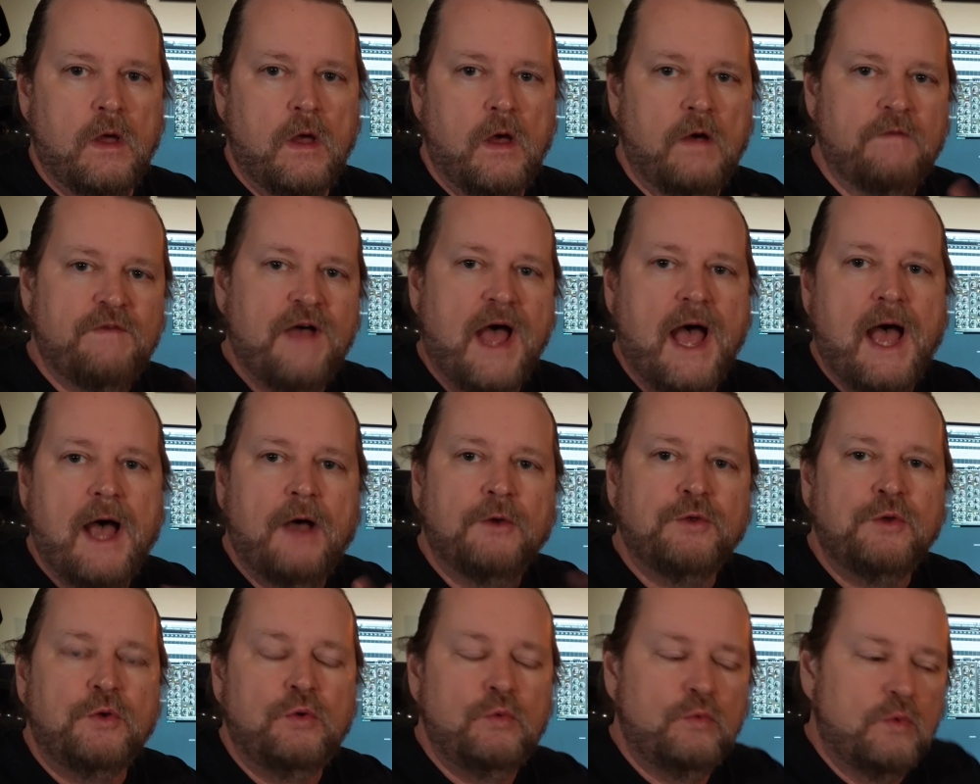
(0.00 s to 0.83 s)
of how
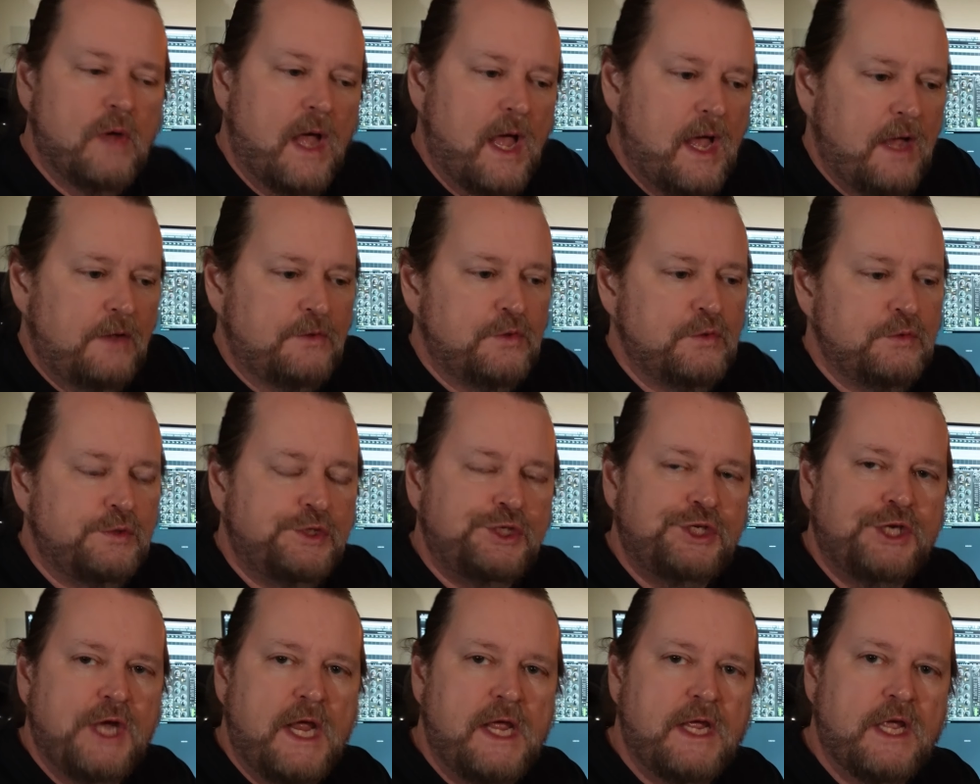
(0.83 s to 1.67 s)
you, how you
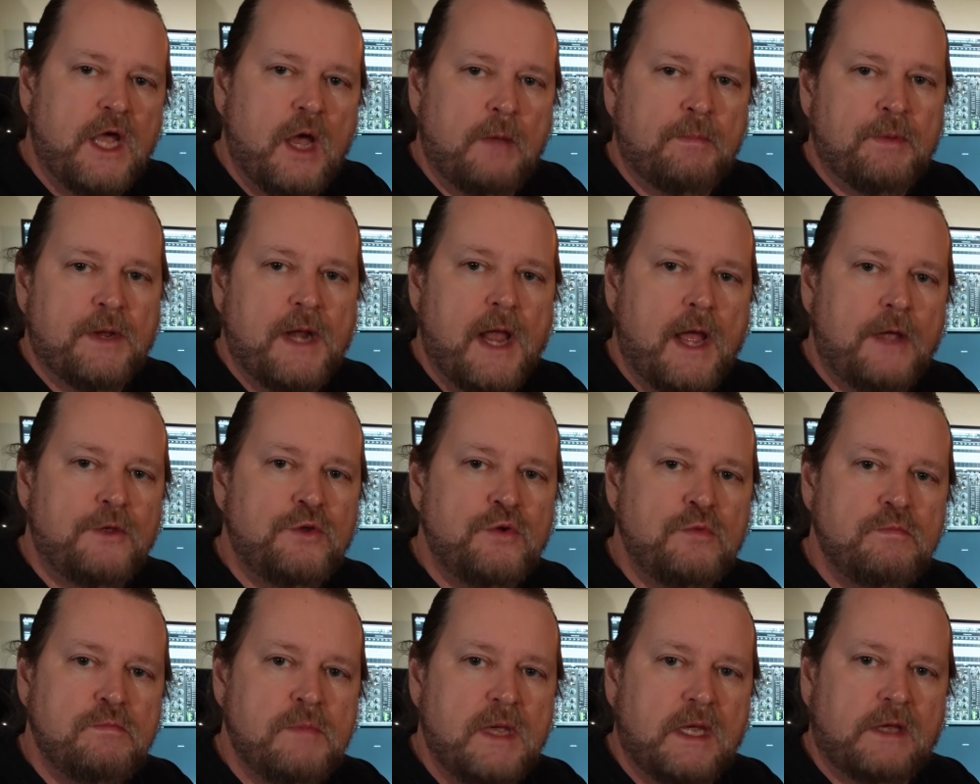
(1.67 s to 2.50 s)
shake up and how
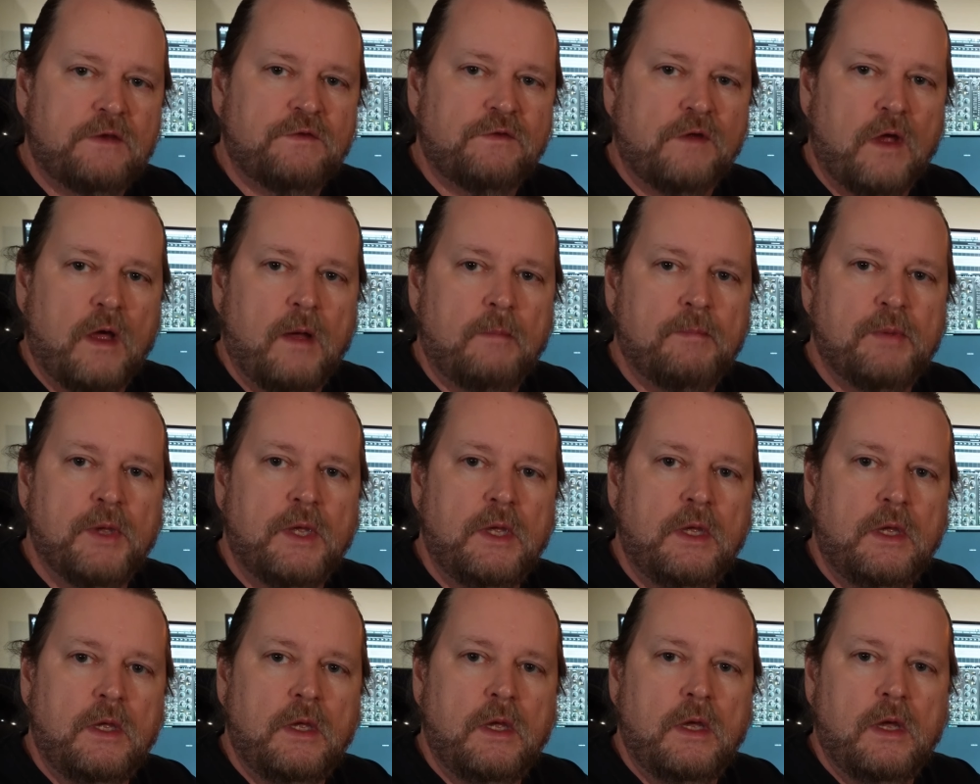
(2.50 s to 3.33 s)
you mix up
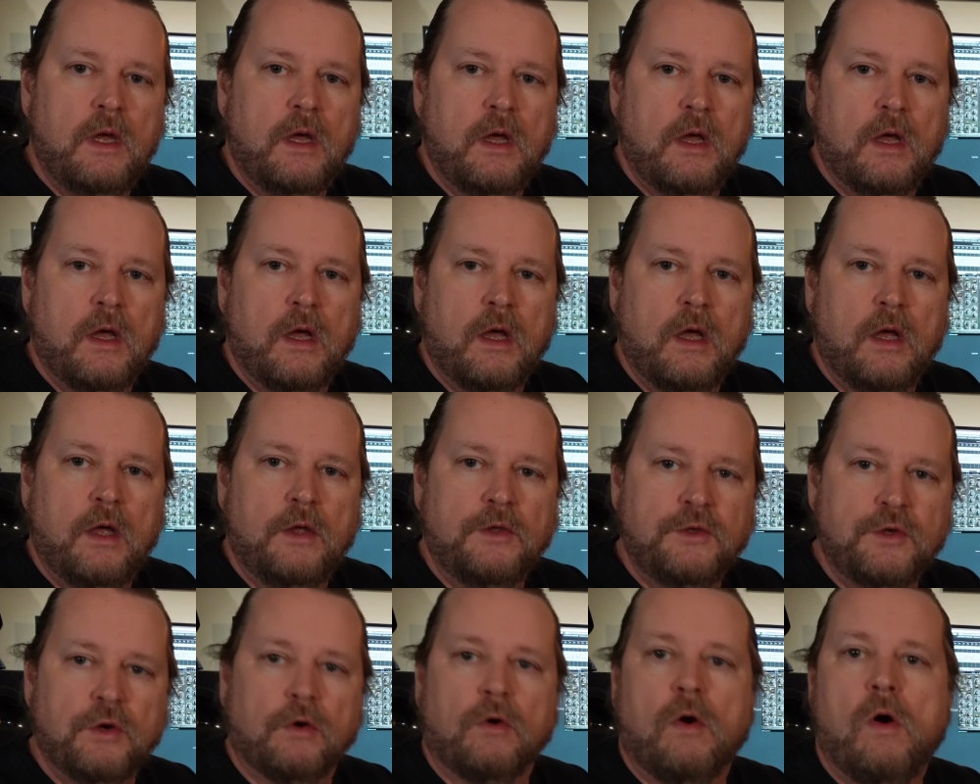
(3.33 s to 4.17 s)
uh,
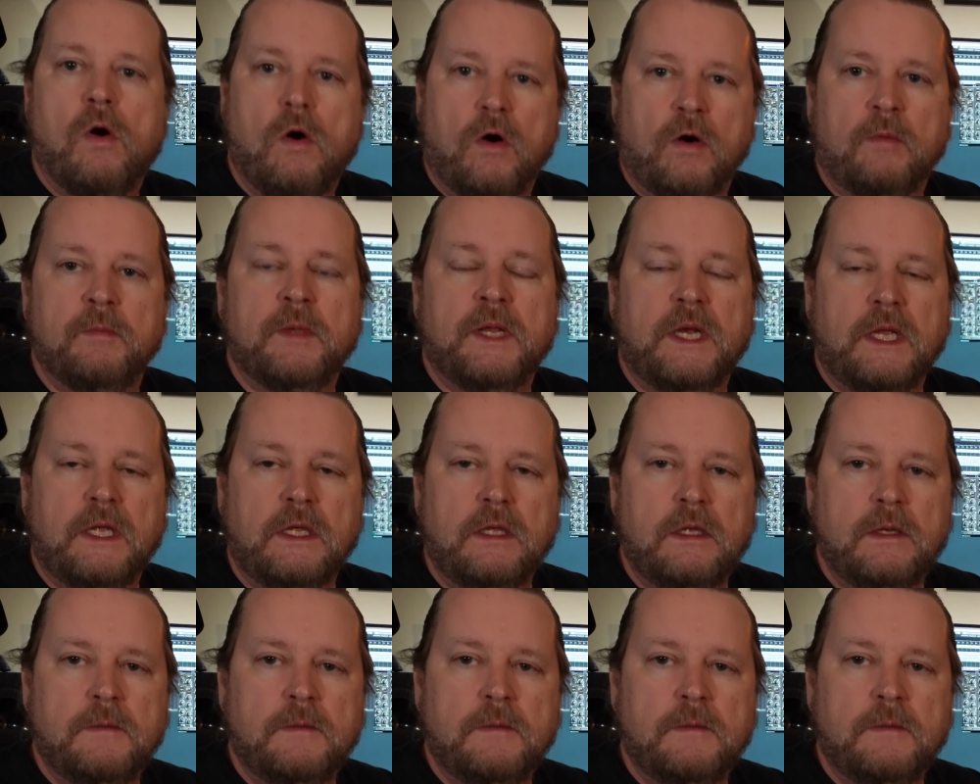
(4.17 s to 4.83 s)
your harmony.